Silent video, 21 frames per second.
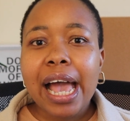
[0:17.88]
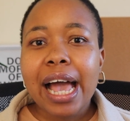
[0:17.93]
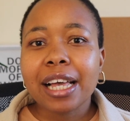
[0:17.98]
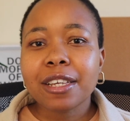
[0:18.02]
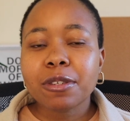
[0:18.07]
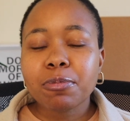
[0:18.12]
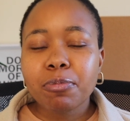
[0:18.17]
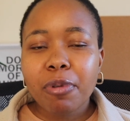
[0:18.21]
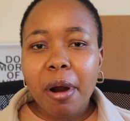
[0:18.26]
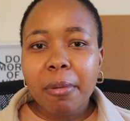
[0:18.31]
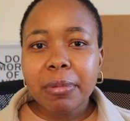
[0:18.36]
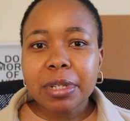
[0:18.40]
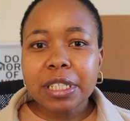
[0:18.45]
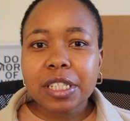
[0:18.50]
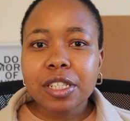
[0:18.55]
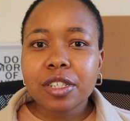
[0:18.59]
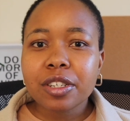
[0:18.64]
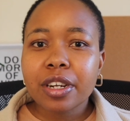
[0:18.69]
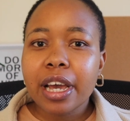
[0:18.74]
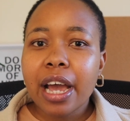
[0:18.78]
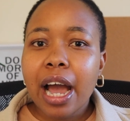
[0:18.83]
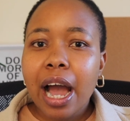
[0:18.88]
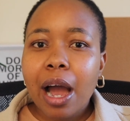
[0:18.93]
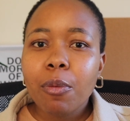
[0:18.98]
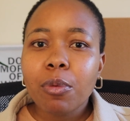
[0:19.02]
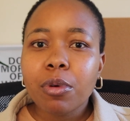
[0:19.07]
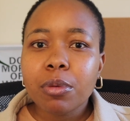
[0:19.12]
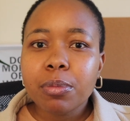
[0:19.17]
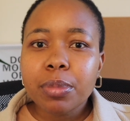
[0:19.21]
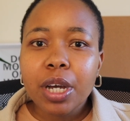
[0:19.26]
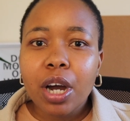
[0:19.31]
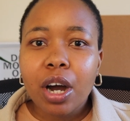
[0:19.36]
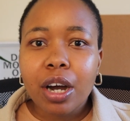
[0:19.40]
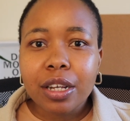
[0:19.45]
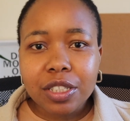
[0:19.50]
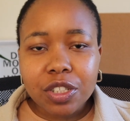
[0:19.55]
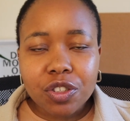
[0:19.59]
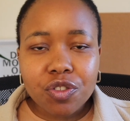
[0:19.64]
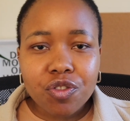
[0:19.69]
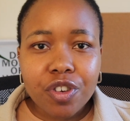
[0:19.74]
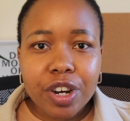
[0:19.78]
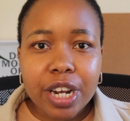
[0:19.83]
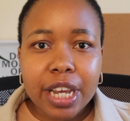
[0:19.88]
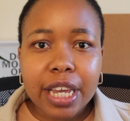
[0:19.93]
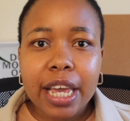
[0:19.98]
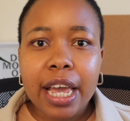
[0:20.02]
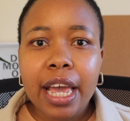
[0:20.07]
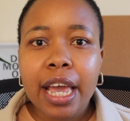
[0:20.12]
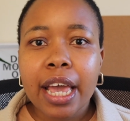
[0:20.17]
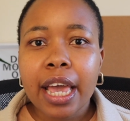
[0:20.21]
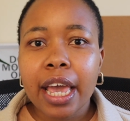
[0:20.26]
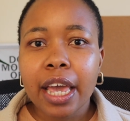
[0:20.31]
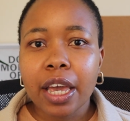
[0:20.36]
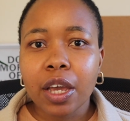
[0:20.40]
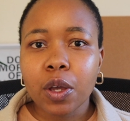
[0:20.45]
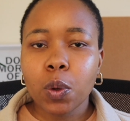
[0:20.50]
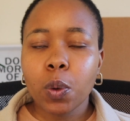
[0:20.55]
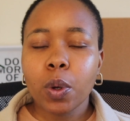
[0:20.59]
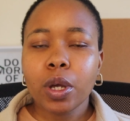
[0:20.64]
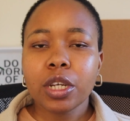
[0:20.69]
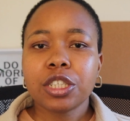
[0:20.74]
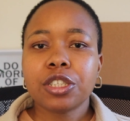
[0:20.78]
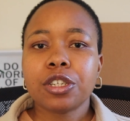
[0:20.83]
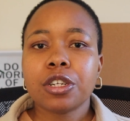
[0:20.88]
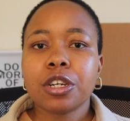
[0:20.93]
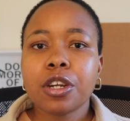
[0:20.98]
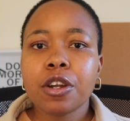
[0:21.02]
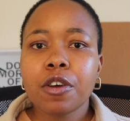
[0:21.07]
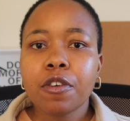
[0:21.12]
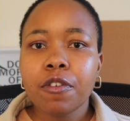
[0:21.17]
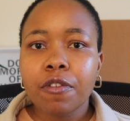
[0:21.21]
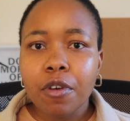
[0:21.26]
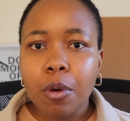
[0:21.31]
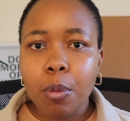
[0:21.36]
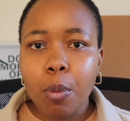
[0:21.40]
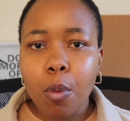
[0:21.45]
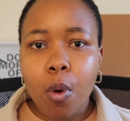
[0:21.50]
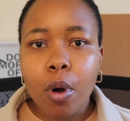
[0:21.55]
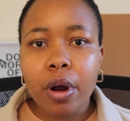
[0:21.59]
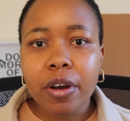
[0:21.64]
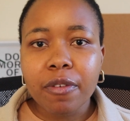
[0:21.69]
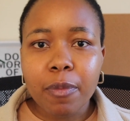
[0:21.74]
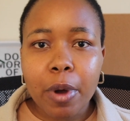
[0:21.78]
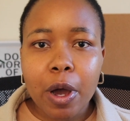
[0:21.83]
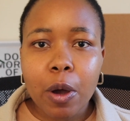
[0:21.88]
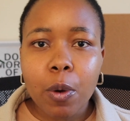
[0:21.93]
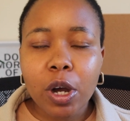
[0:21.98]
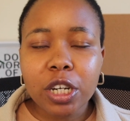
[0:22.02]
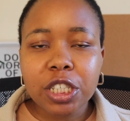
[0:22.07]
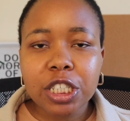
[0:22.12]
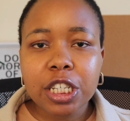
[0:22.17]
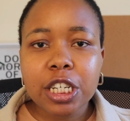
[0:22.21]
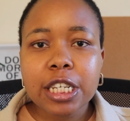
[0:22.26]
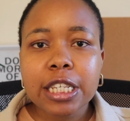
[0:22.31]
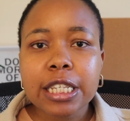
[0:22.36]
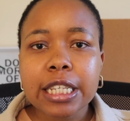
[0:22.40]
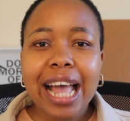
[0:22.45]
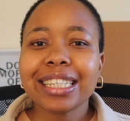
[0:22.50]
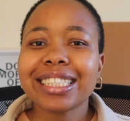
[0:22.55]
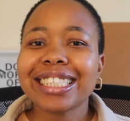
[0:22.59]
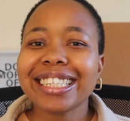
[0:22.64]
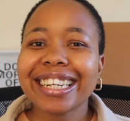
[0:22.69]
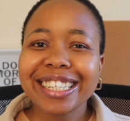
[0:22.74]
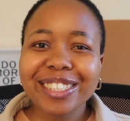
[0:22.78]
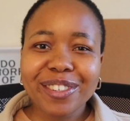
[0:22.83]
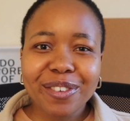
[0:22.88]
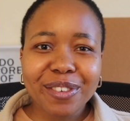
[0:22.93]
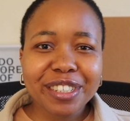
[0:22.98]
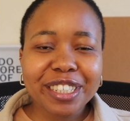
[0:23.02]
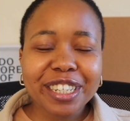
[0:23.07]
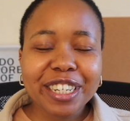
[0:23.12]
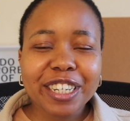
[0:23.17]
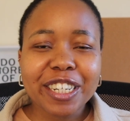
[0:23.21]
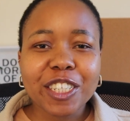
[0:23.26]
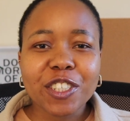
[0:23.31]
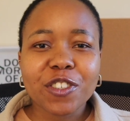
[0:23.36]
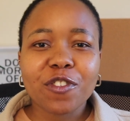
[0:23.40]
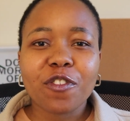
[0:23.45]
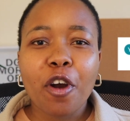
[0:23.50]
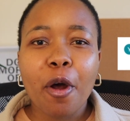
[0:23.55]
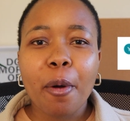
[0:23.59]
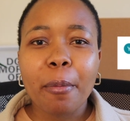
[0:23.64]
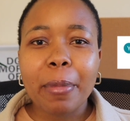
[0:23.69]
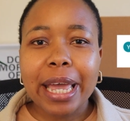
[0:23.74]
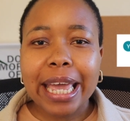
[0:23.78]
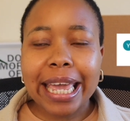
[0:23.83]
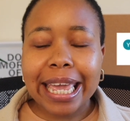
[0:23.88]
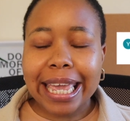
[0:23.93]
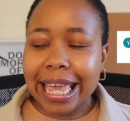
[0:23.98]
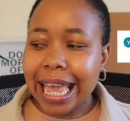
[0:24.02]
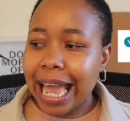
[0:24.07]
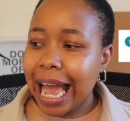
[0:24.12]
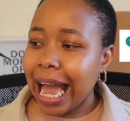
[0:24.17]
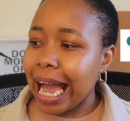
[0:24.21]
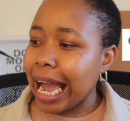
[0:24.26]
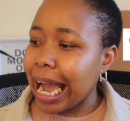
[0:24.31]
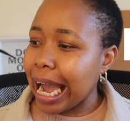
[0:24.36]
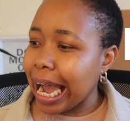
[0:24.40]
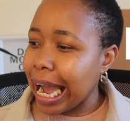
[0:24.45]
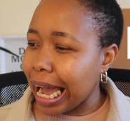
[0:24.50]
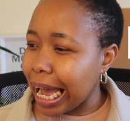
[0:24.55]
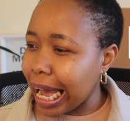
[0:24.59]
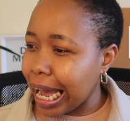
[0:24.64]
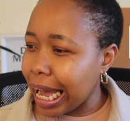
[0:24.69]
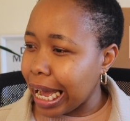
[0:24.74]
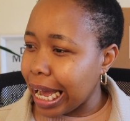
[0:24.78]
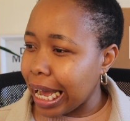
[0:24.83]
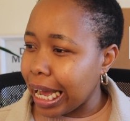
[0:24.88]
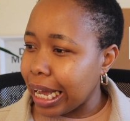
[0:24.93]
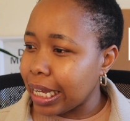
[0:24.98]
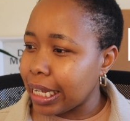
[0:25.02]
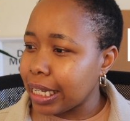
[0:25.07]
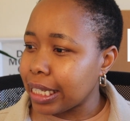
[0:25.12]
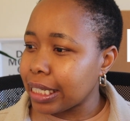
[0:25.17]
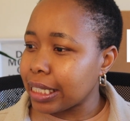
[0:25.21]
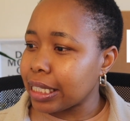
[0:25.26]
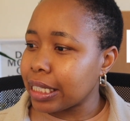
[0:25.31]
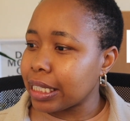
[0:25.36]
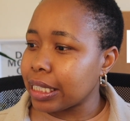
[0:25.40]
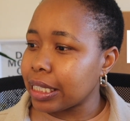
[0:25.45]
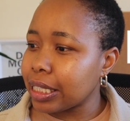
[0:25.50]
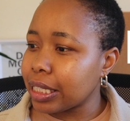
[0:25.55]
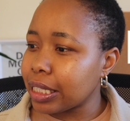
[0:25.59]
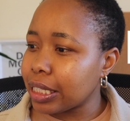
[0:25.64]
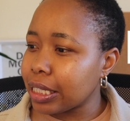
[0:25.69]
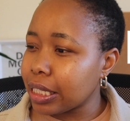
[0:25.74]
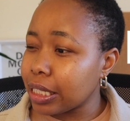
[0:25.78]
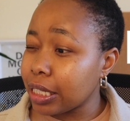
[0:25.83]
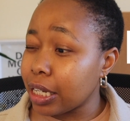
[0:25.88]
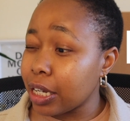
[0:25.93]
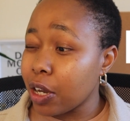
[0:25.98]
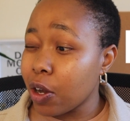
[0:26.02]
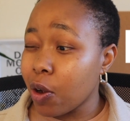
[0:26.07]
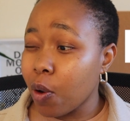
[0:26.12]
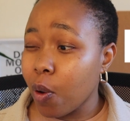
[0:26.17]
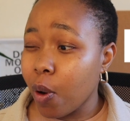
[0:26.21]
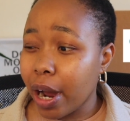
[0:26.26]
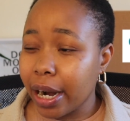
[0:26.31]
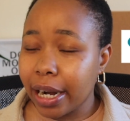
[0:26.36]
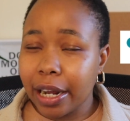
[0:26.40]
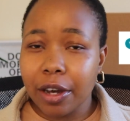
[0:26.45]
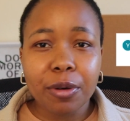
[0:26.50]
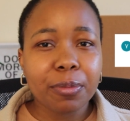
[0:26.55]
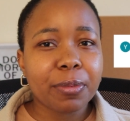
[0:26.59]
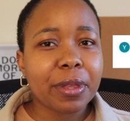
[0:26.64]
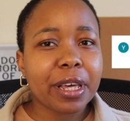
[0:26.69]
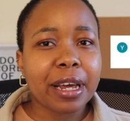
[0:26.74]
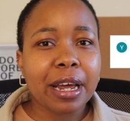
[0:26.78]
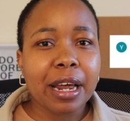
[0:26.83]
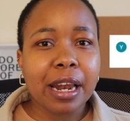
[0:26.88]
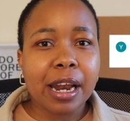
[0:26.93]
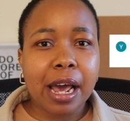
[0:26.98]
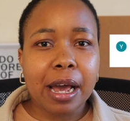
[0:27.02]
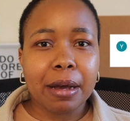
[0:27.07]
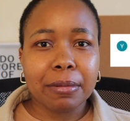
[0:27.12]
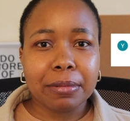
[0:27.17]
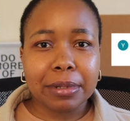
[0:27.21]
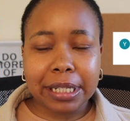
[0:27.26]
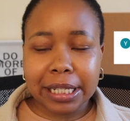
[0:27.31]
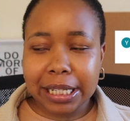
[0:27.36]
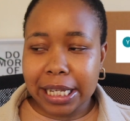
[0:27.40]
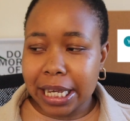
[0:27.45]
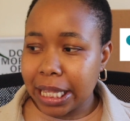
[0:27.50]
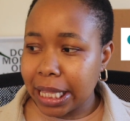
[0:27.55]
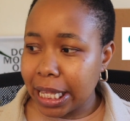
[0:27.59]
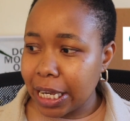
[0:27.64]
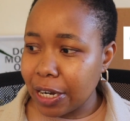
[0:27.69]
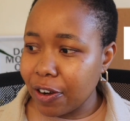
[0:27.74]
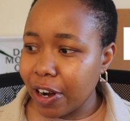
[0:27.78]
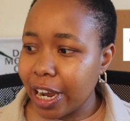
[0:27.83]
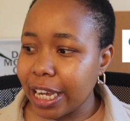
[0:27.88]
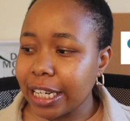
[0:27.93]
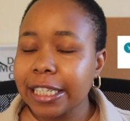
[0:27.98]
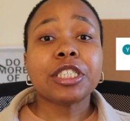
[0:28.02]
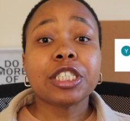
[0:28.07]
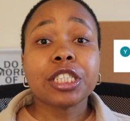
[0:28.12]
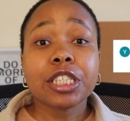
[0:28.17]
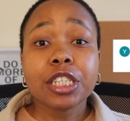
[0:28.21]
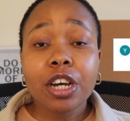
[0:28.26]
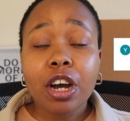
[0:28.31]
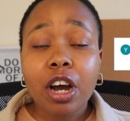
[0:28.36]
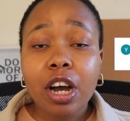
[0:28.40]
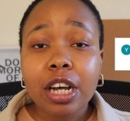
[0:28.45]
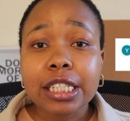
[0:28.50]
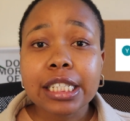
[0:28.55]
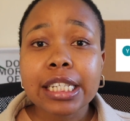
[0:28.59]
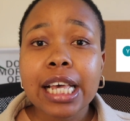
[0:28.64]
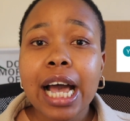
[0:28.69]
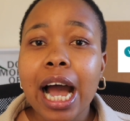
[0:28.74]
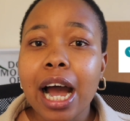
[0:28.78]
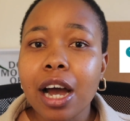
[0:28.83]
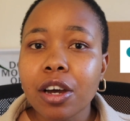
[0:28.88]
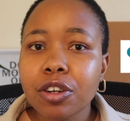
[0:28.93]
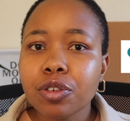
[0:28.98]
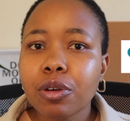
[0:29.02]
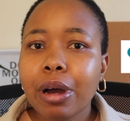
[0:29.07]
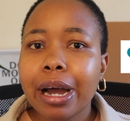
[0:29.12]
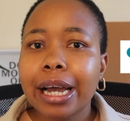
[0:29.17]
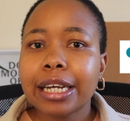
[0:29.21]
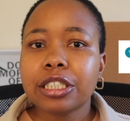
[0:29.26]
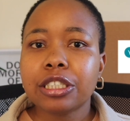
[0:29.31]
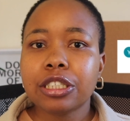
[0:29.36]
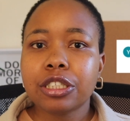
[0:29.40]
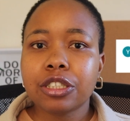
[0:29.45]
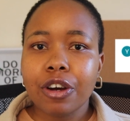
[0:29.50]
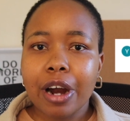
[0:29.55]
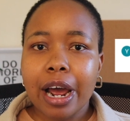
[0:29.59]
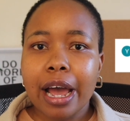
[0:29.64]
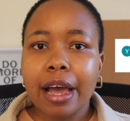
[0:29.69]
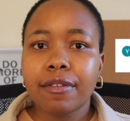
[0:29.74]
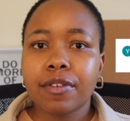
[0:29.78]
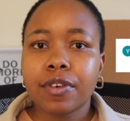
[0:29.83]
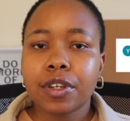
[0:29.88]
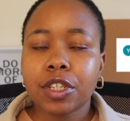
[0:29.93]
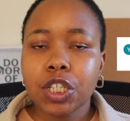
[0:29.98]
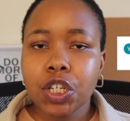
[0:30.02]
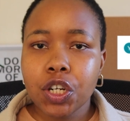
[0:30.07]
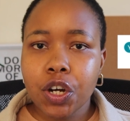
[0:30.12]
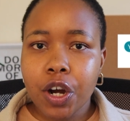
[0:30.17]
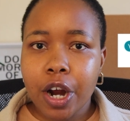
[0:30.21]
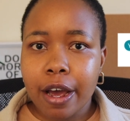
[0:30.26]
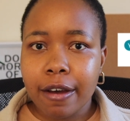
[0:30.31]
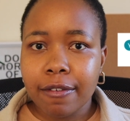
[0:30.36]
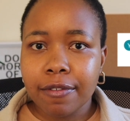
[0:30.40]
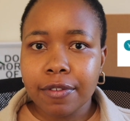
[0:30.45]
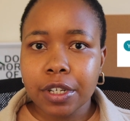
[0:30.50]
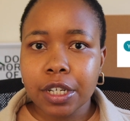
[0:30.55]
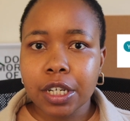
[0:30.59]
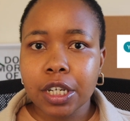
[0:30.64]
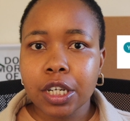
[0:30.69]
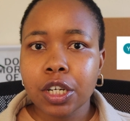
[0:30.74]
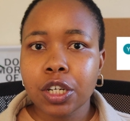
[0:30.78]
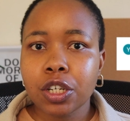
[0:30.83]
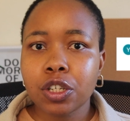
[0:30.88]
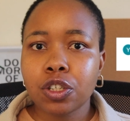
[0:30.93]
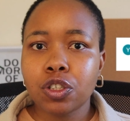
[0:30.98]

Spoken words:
As promised, today I will be answering a question from one of my watchers, and today's question is from Yanga Ngwana. I hope that I'm saying that right. She asks, how do I drive traffic